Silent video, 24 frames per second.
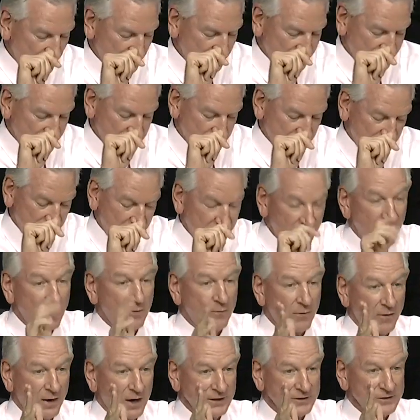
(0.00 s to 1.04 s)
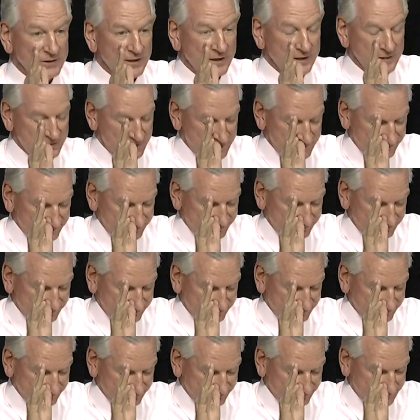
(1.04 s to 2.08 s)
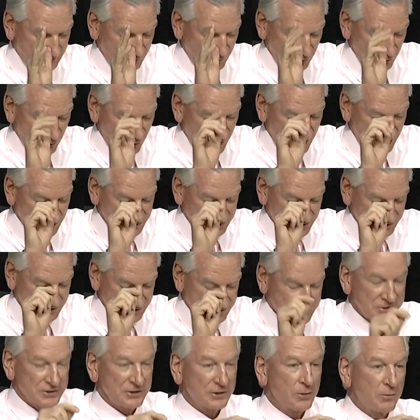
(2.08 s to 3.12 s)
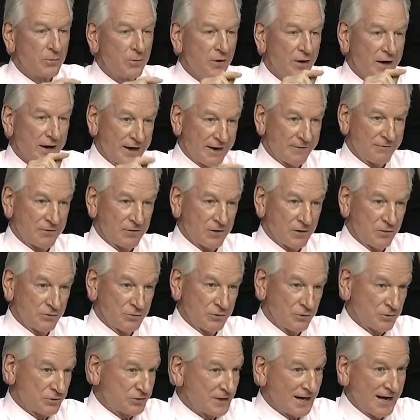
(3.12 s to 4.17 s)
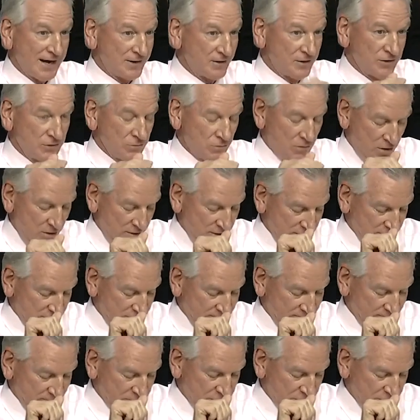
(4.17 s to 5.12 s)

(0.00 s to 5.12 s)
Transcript: this has been a long process that requires considerable effort on your side to do all this.